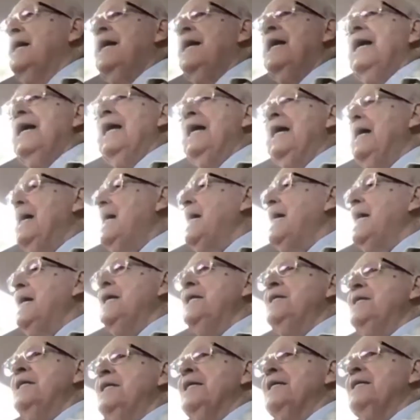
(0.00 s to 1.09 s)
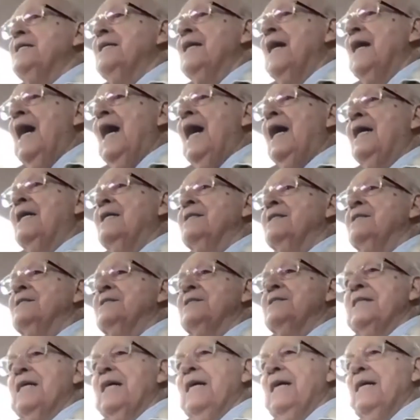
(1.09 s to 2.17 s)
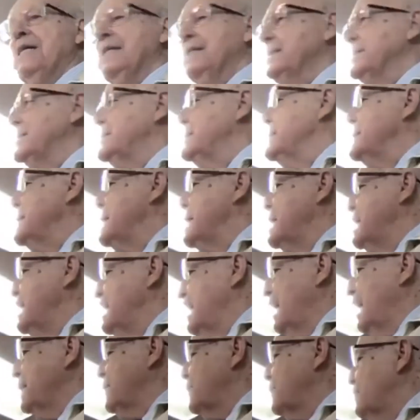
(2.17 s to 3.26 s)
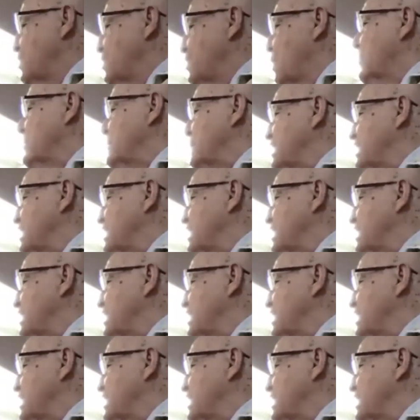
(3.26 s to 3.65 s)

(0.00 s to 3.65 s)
He did not sin. And there's always